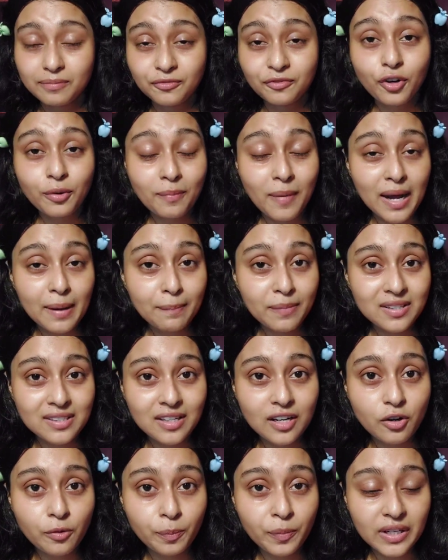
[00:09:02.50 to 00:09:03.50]
For my
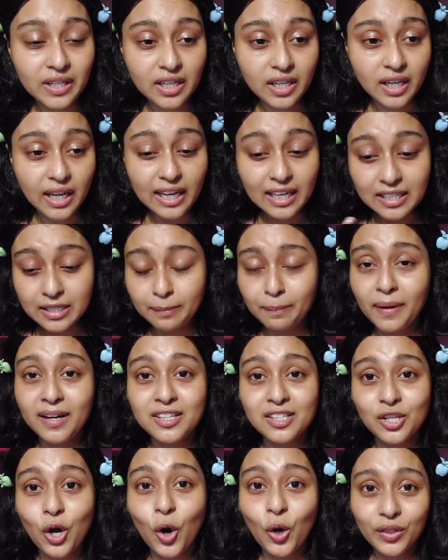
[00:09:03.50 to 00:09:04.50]
personal opinion, it
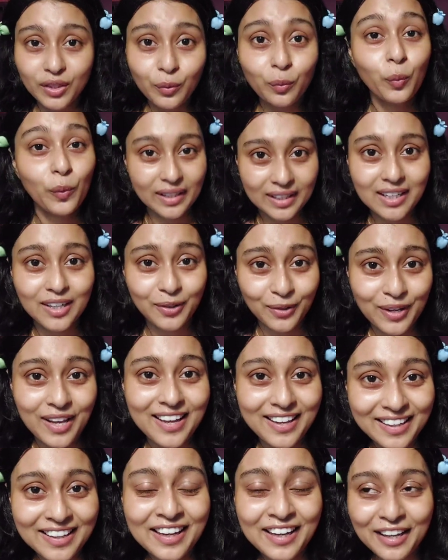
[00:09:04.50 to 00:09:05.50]
depends on the weather,
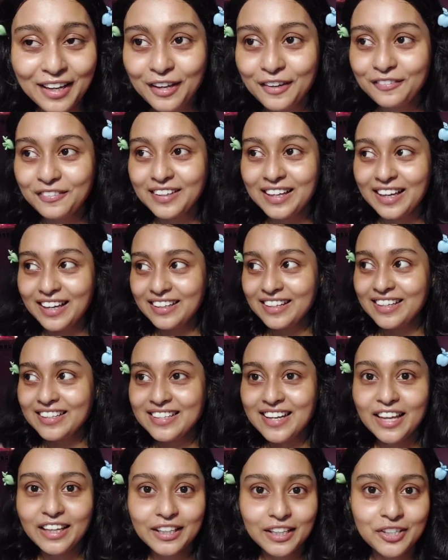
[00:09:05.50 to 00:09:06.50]
okay? If it is
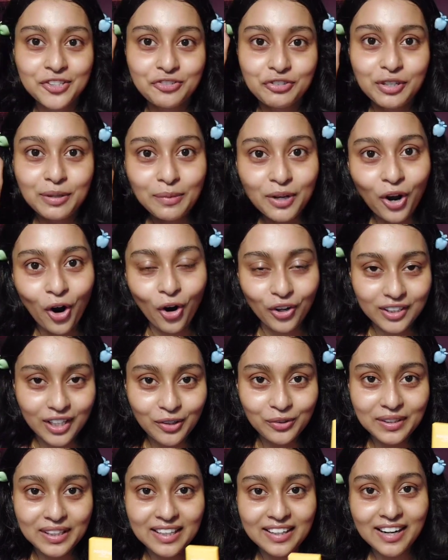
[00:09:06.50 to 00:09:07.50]
like extremely hot
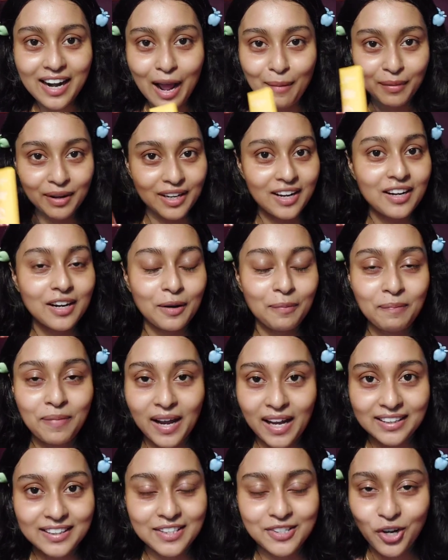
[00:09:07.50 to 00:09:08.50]
out there, I'm gonna
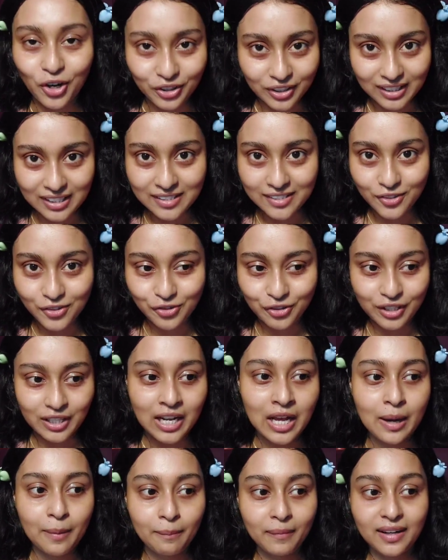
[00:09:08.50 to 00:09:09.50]
apply this Dot and Key sunscreen.
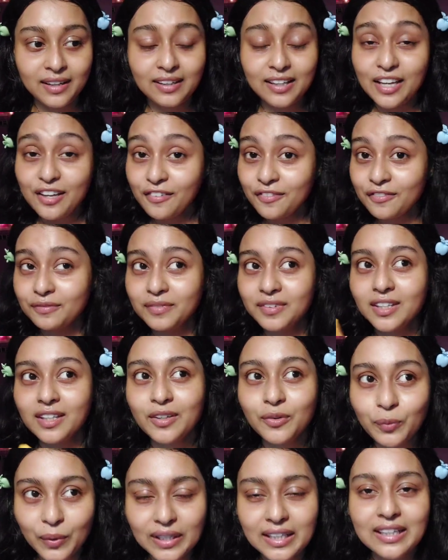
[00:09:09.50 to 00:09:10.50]
But if the
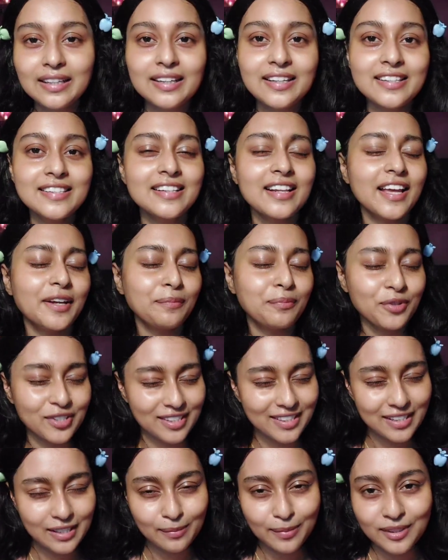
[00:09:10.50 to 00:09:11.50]
weather is like
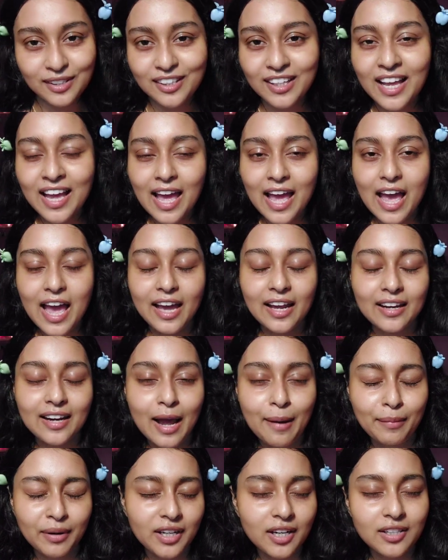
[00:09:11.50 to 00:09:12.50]
presentable and
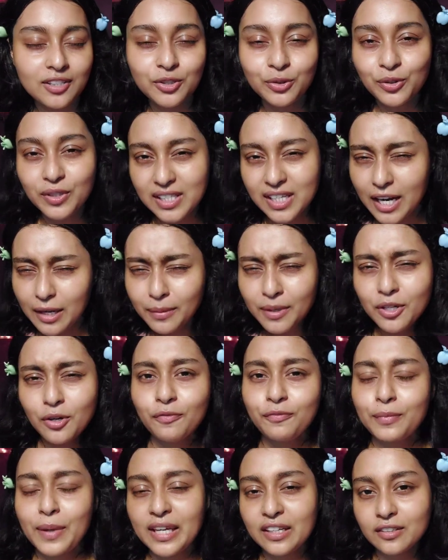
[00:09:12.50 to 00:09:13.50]
I'm gonna do a slight bit of
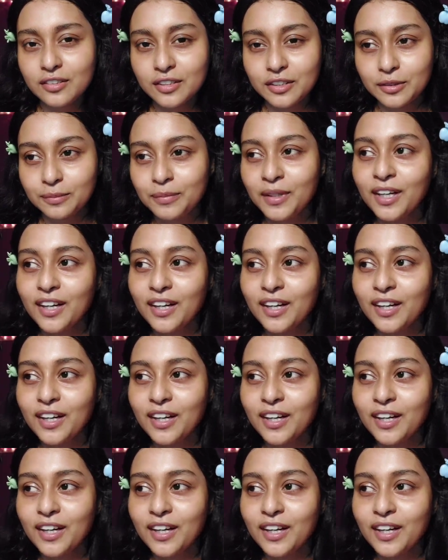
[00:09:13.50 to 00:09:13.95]
makeup,